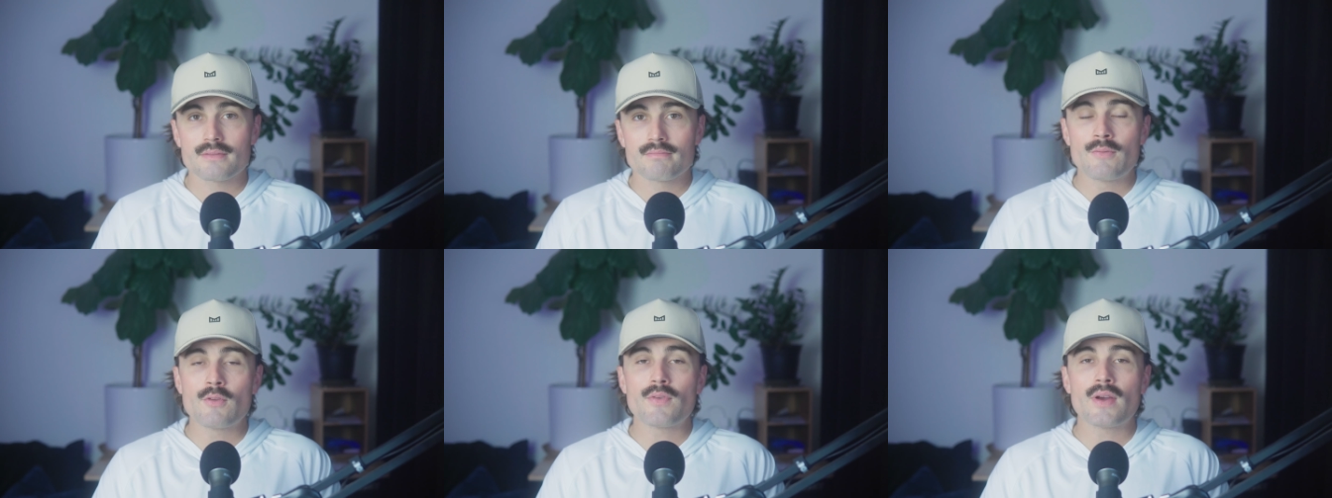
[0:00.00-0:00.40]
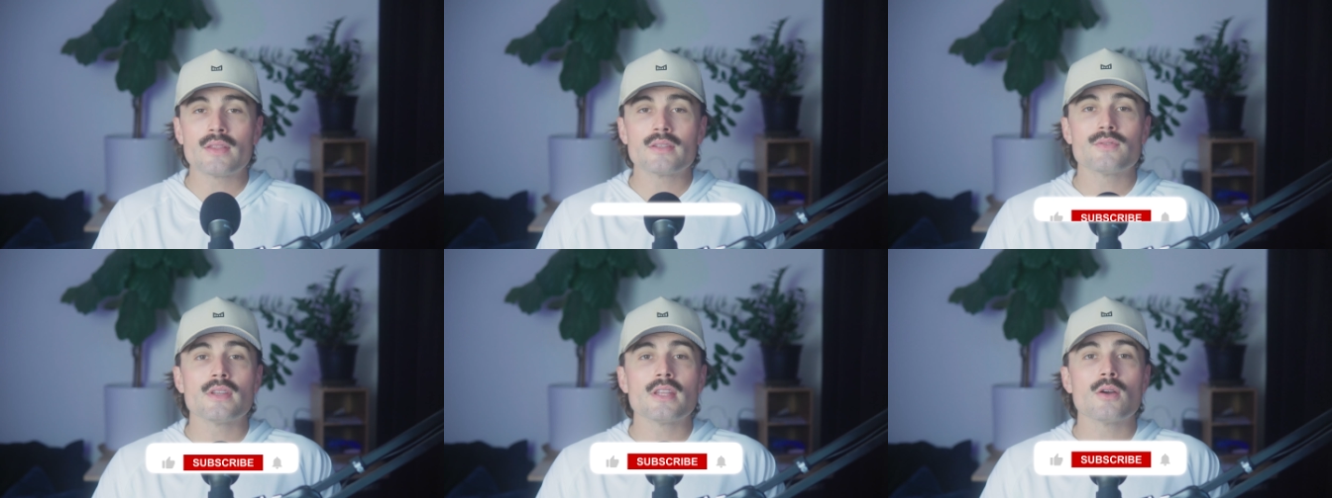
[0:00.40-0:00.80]
And if you
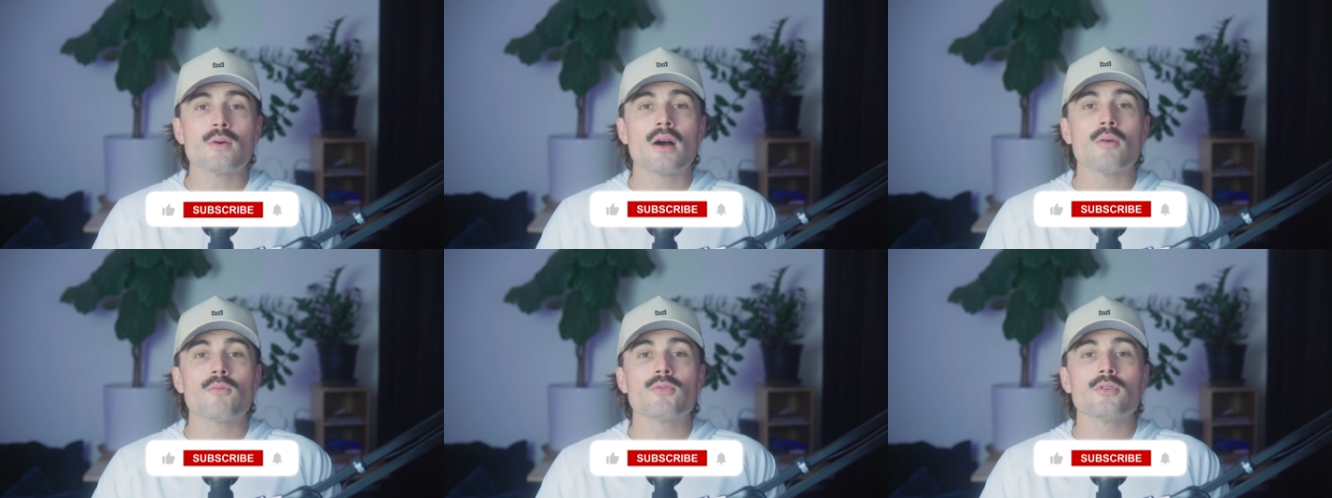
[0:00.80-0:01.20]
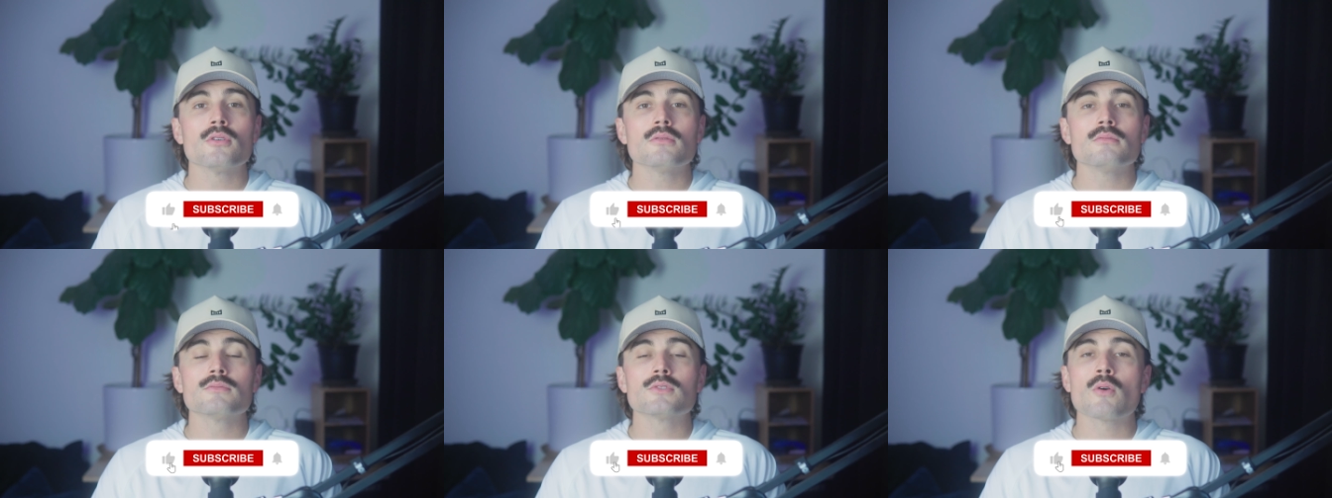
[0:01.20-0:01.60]
found this video
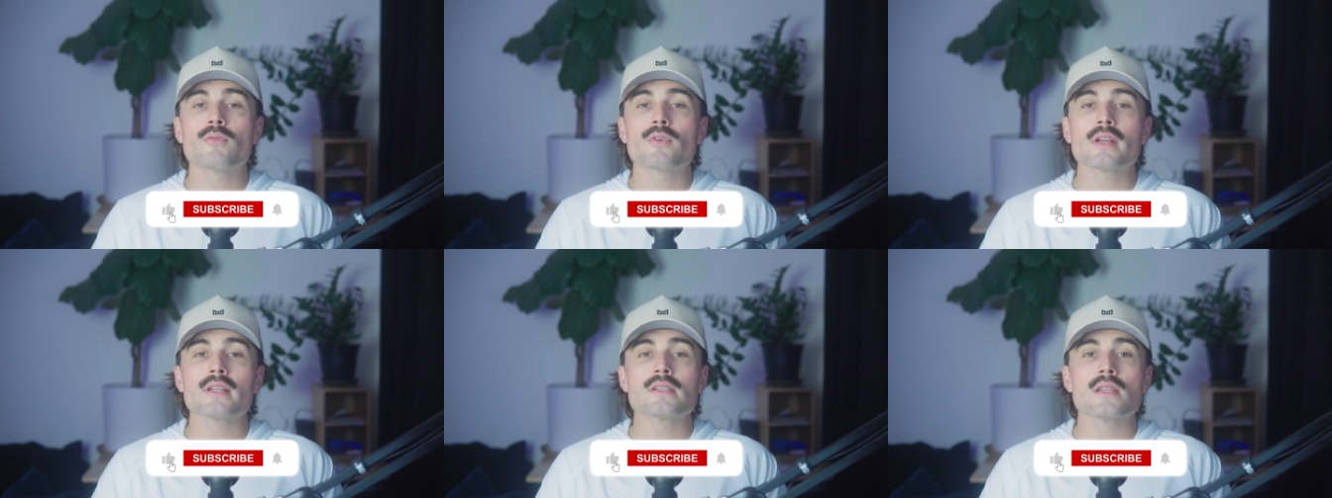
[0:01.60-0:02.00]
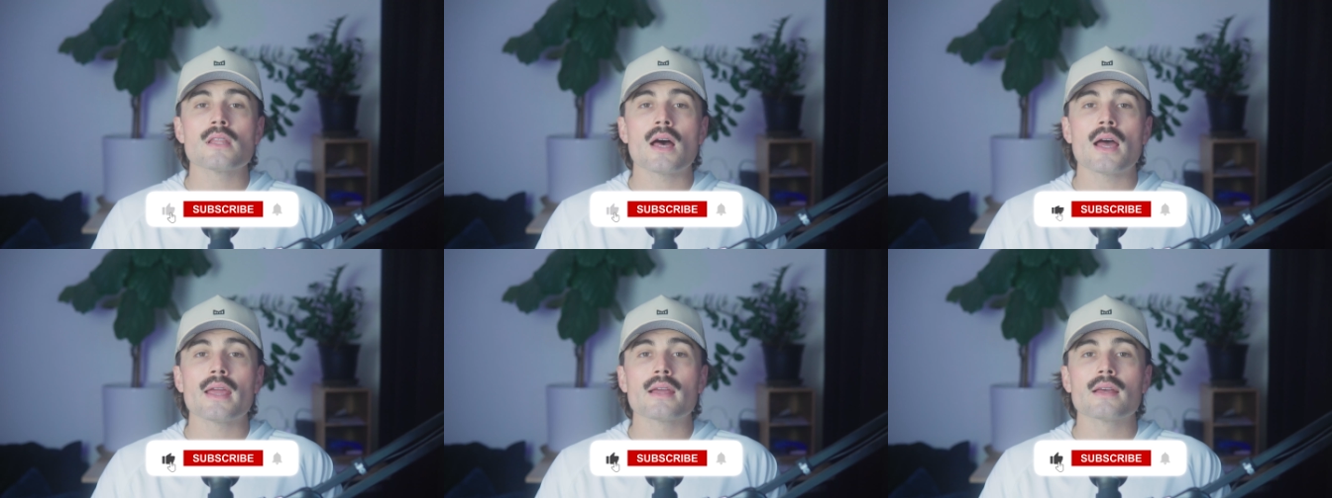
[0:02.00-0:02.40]
helpful, don't forget to
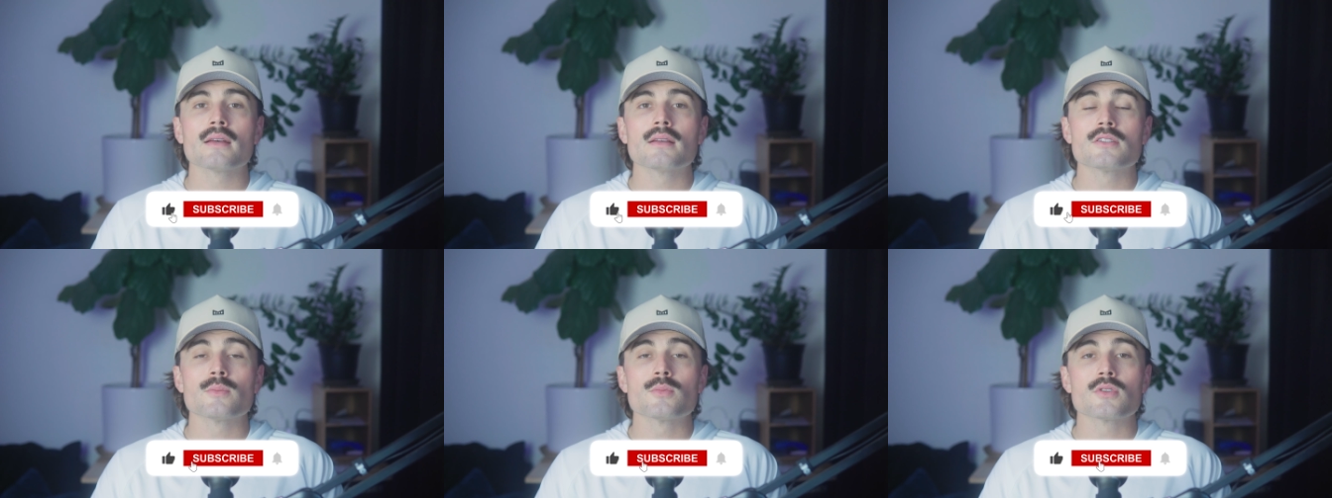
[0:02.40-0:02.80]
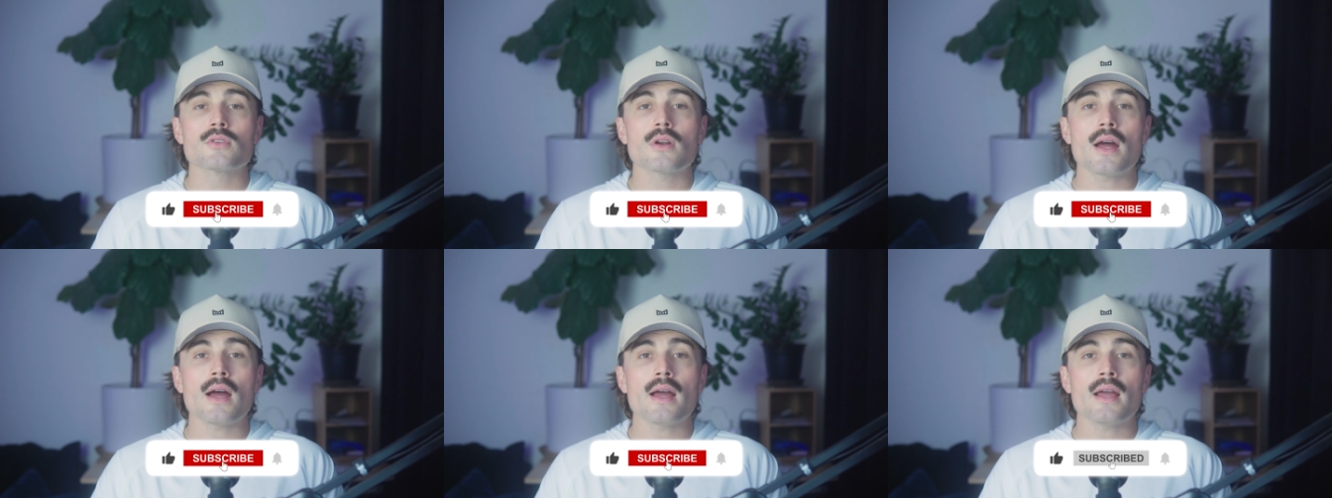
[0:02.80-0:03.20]
like,
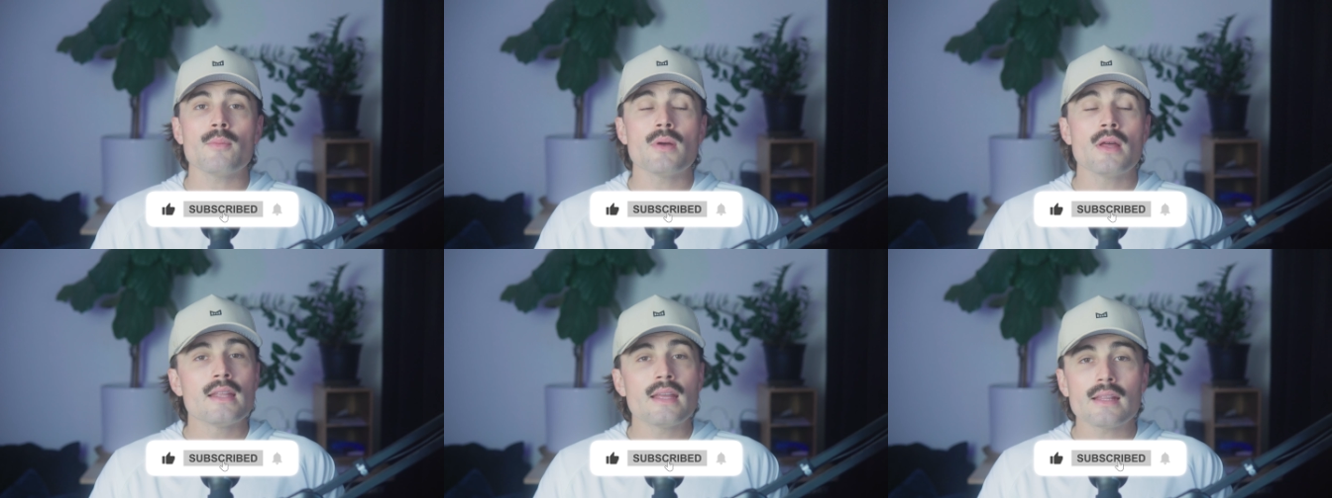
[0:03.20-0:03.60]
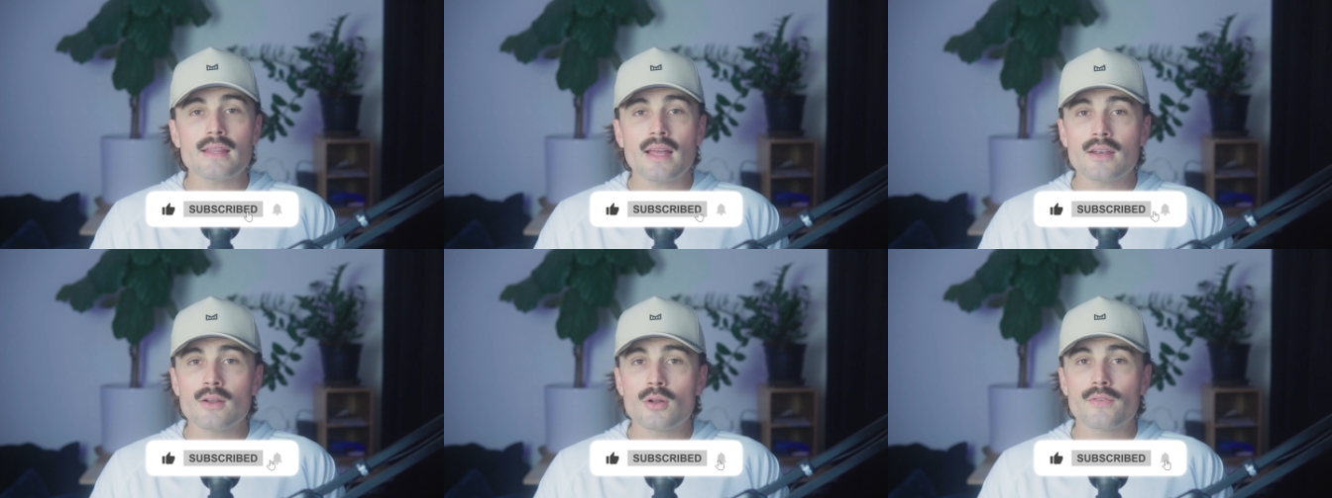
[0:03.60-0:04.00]
subscribe, and hit
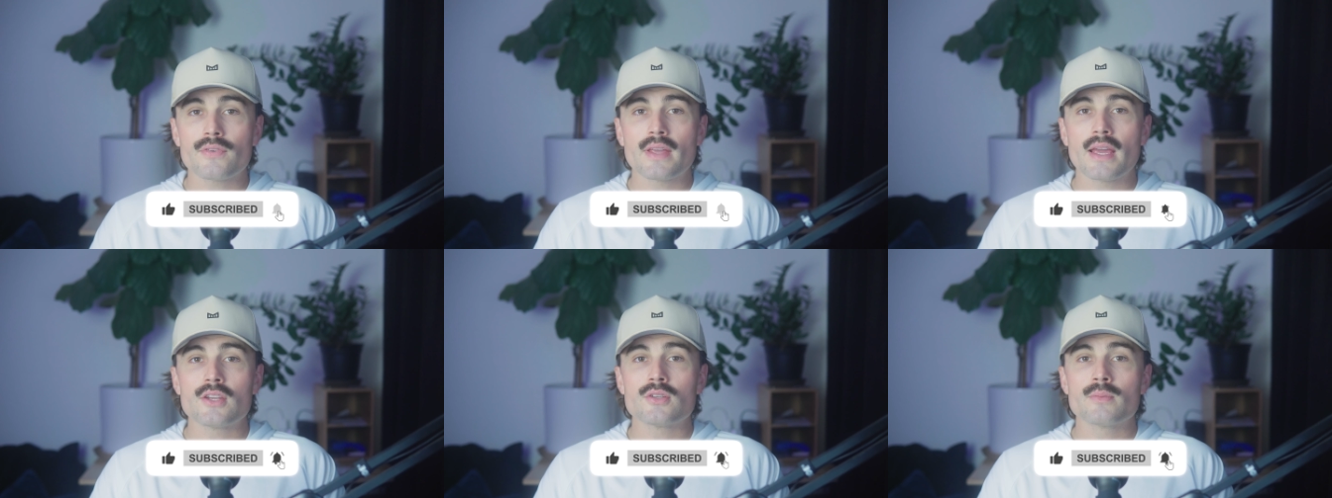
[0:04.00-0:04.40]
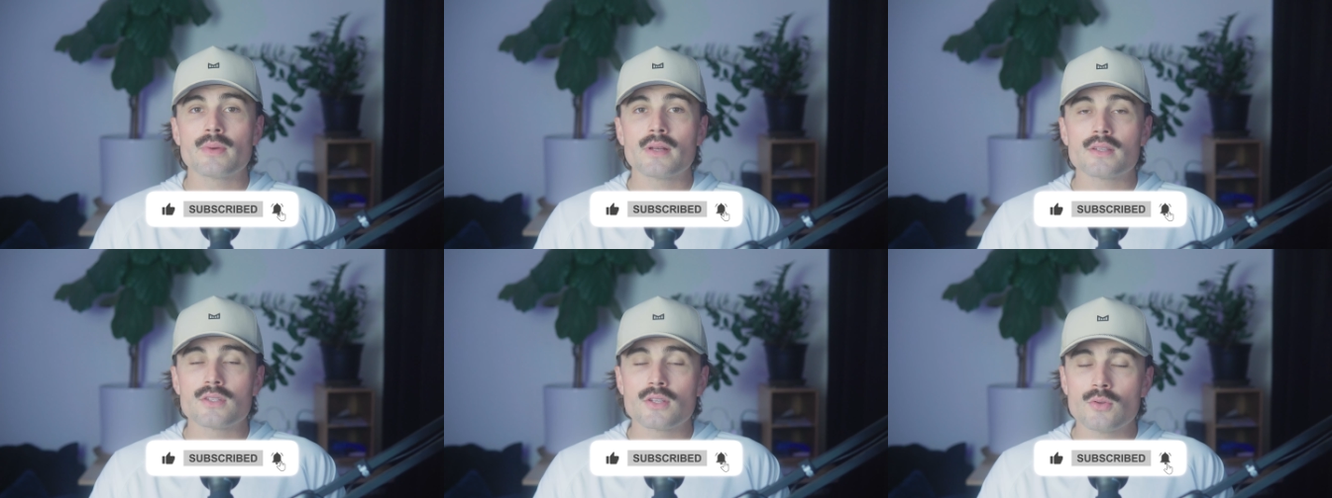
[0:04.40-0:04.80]
that notification
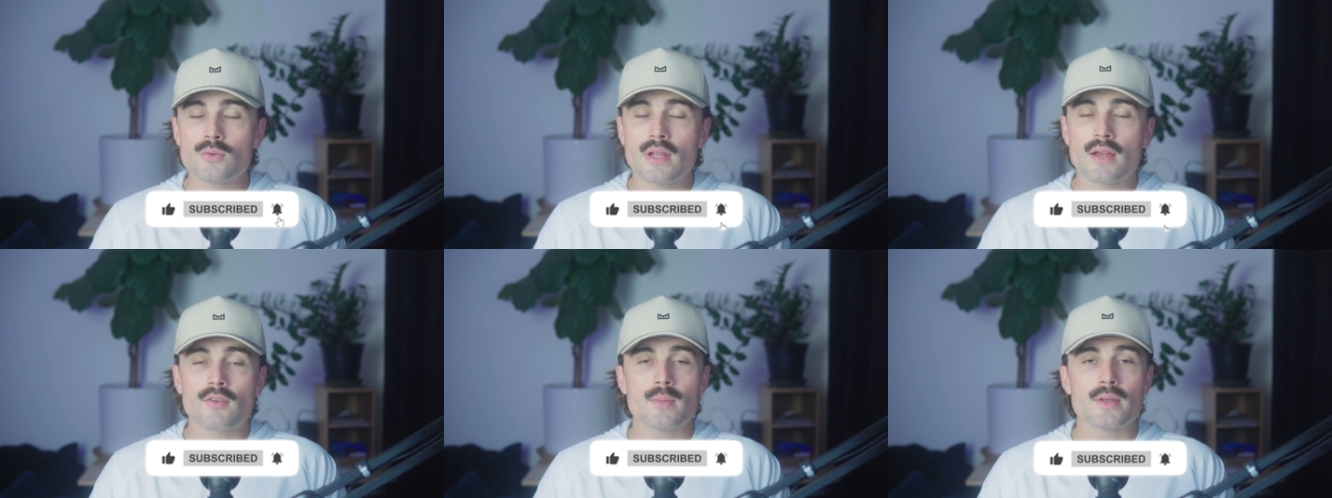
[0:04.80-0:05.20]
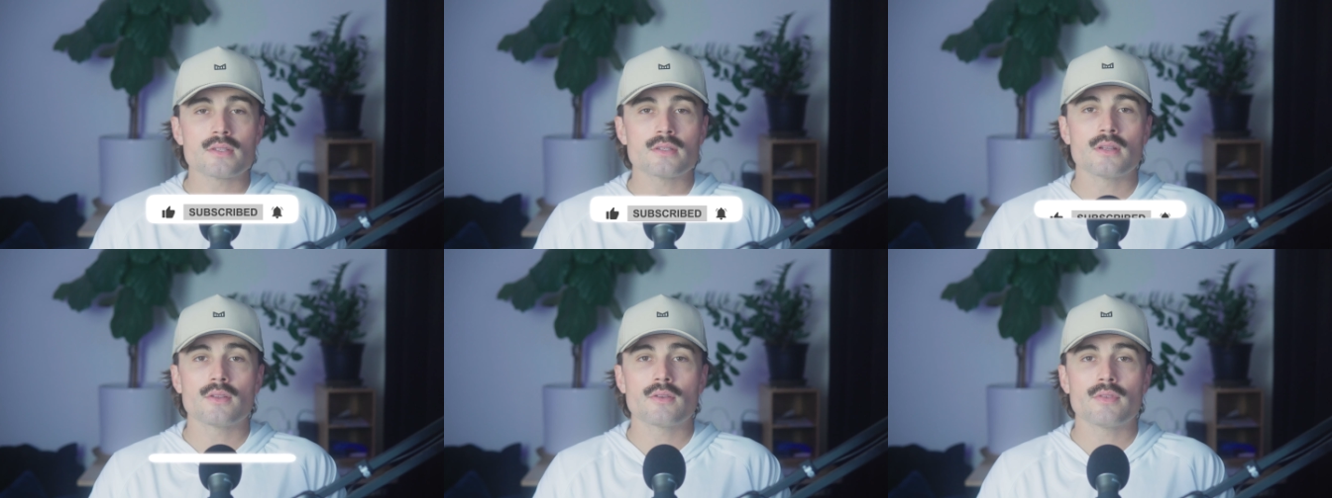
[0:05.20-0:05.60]
bell so you never
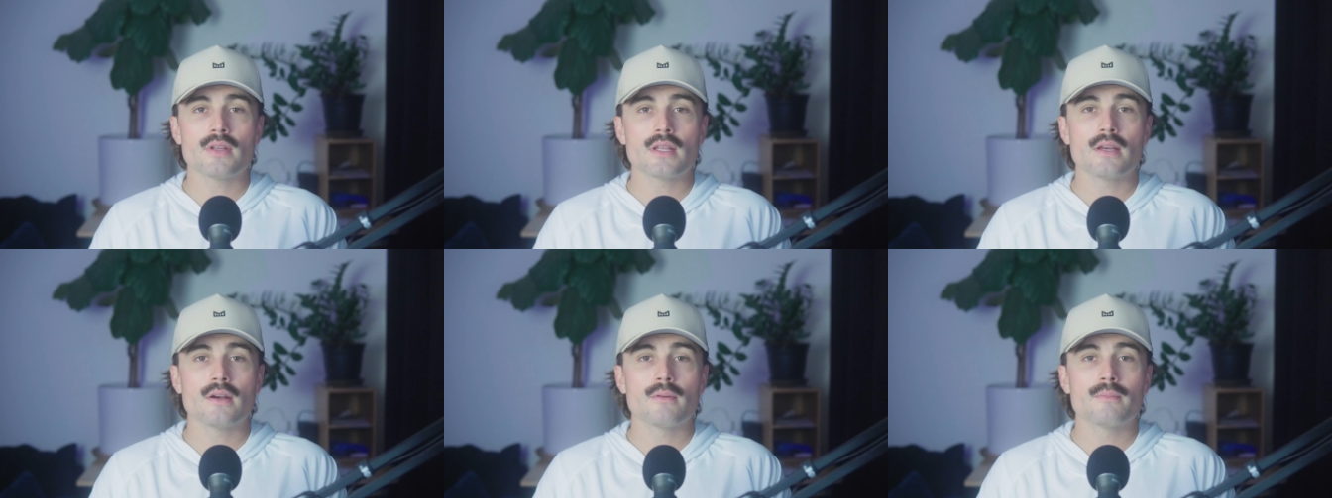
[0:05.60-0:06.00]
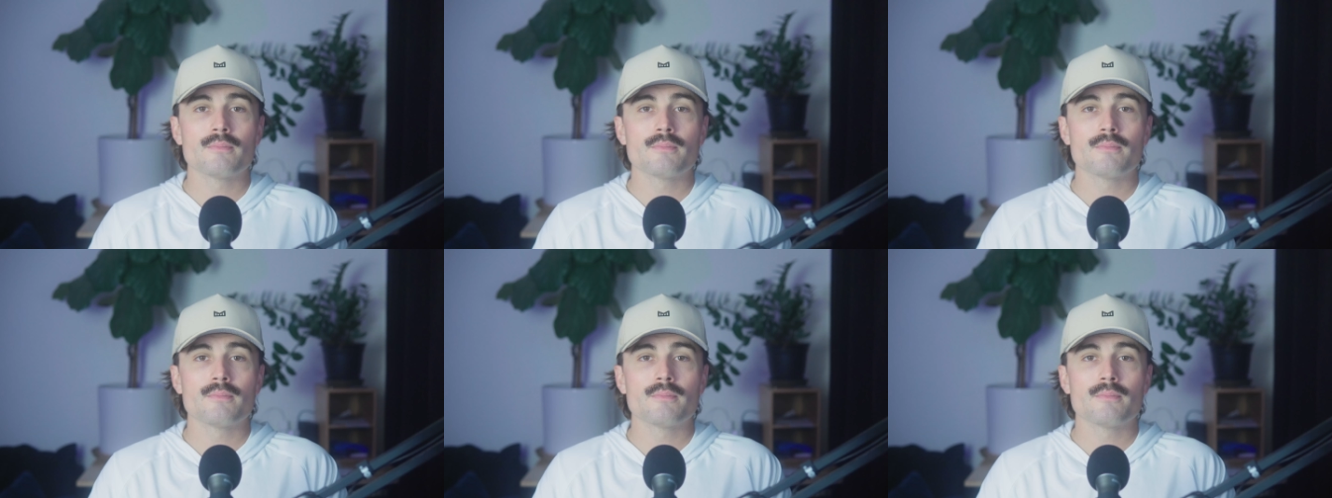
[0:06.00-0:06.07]
miss another video.